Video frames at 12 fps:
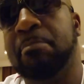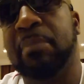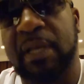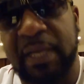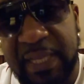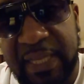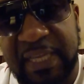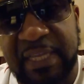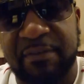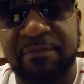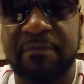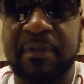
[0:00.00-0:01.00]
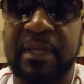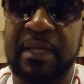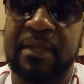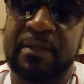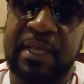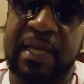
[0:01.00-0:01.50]
believe
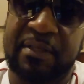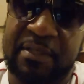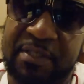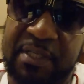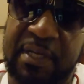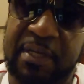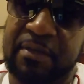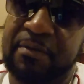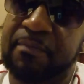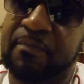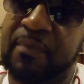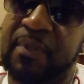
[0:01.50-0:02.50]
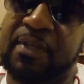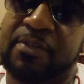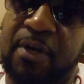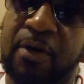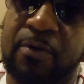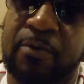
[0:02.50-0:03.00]
that the sun is
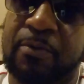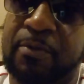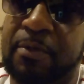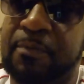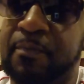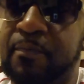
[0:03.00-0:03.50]
cold.